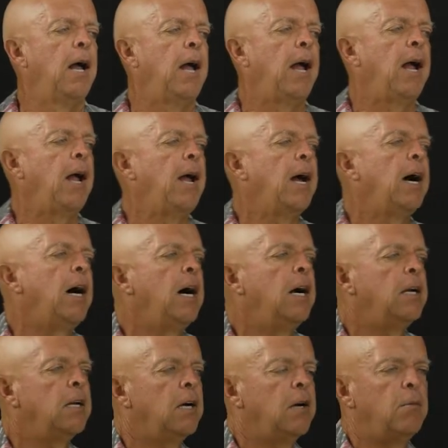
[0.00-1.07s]

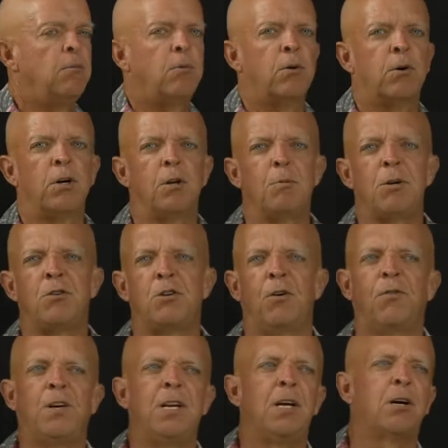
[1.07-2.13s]
and we're going to be
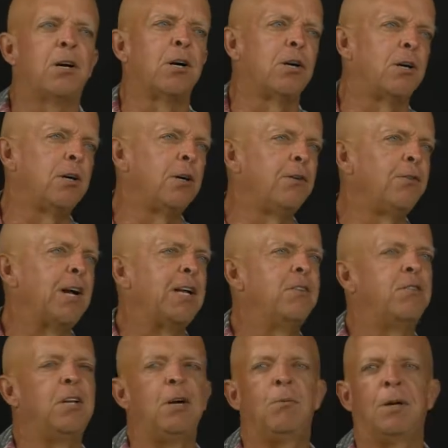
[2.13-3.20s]
shifting a curve and
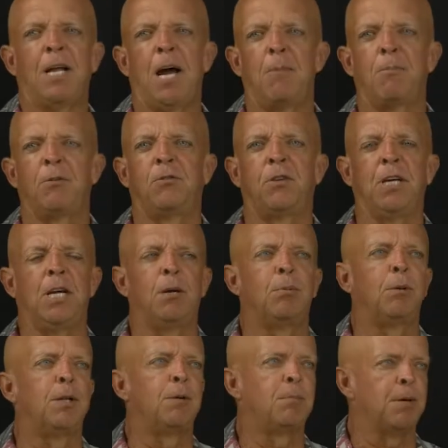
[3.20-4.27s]
seeing what happens to
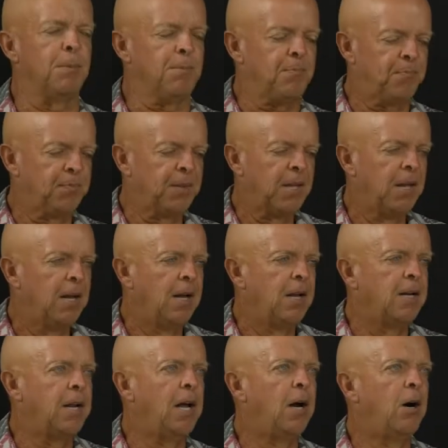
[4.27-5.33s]
equilibrium.
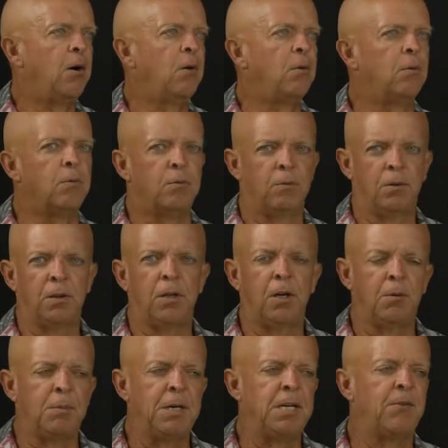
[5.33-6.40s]
Now, there'll
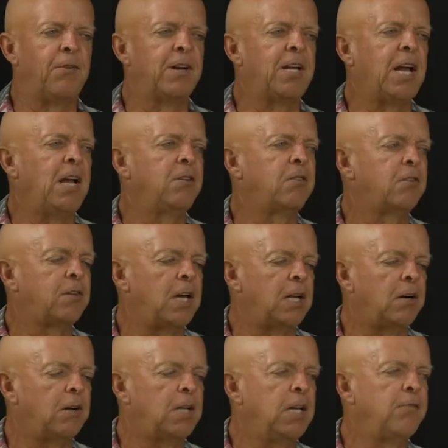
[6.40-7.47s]
be different cases that
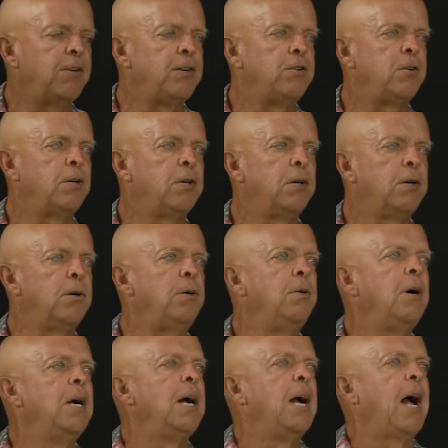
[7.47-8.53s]
are given to you,
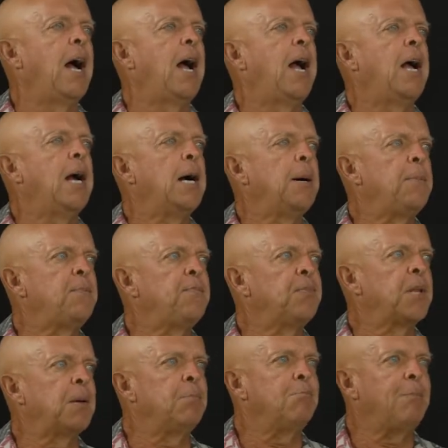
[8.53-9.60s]

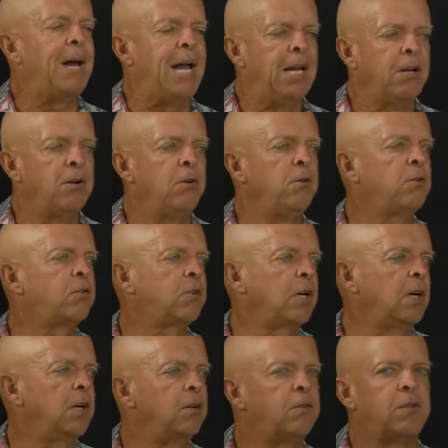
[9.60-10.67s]
and Manku
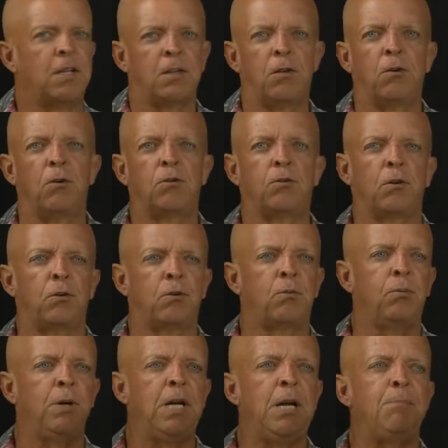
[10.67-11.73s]
says that there's
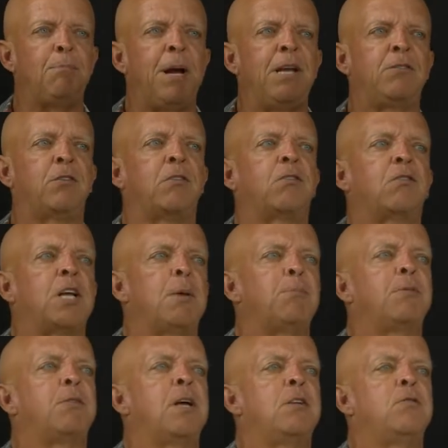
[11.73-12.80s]
3 basic steps
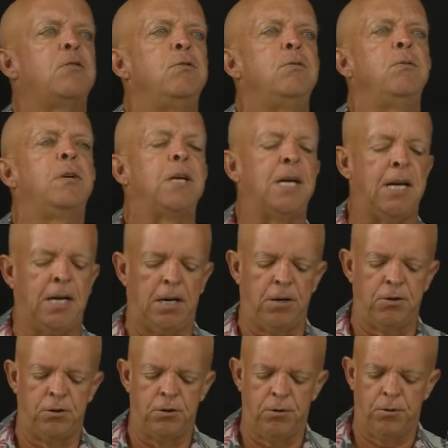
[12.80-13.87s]
that you
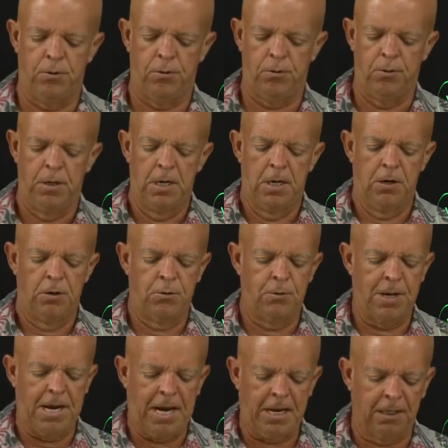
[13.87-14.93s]
can do to
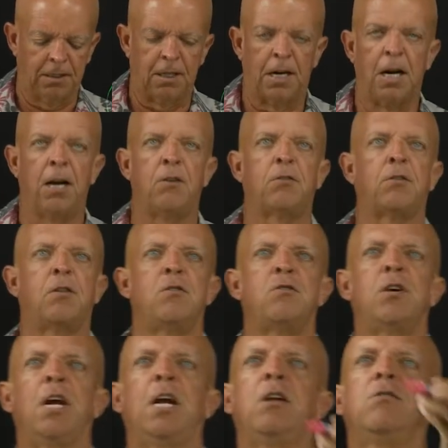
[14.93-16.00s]
analyze the
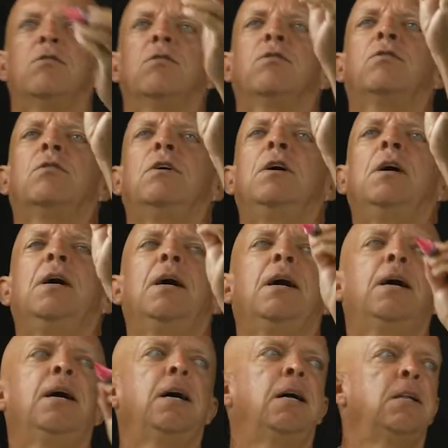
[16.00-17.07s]
changes.
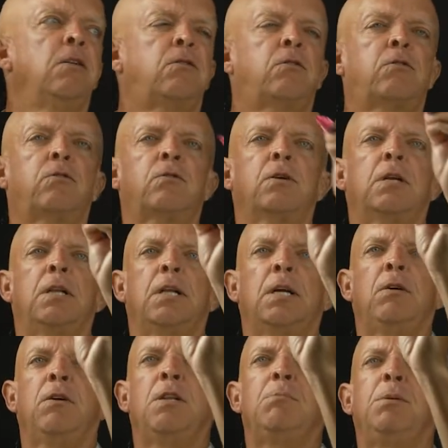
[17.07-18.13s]
And it's
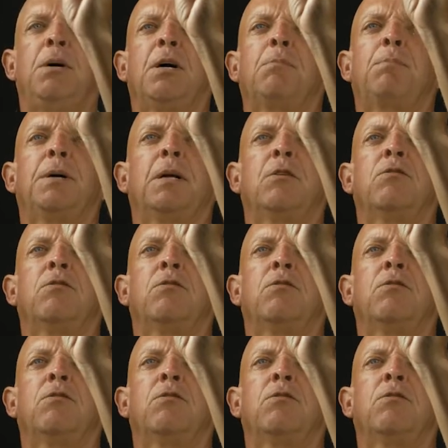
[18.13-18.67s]
clear in the book, but I'll